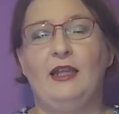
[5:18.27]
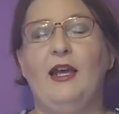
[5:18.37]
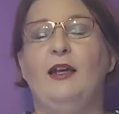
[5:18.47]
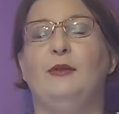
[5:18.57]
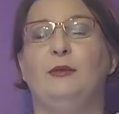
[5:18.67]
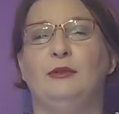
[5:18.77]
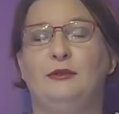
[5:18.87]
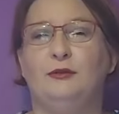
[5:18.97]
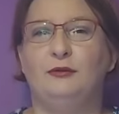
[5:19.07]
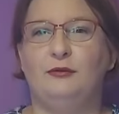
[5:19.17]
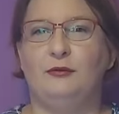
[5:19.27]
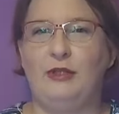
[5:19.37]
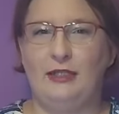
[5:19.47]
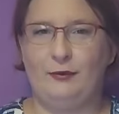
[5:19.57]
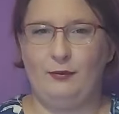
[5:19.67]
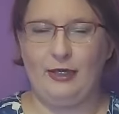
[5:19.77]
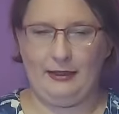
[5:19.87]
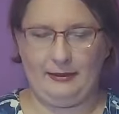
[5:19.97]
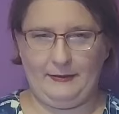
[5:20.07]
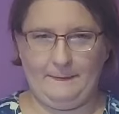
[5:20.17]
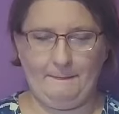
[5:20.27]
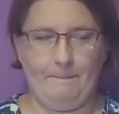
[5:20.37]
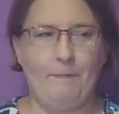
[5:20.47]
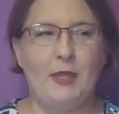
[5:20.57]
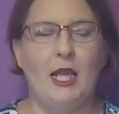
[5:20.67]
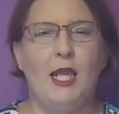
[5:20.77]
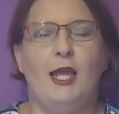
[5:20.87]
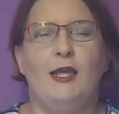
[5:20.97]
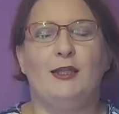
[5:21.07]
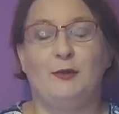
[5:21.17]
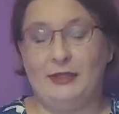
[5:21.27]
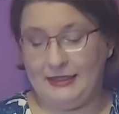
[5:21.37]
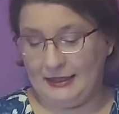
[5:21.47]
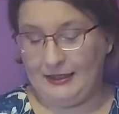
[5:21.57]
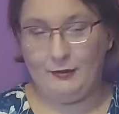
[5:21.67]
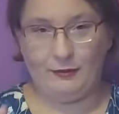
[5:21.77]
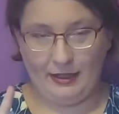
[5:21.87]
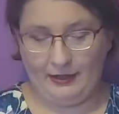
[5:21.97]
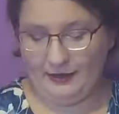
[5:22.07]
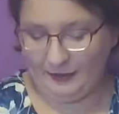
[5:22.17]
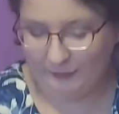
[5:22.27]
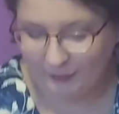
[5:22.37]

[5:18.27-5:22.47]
I want to do a toile. So I did the toile. I will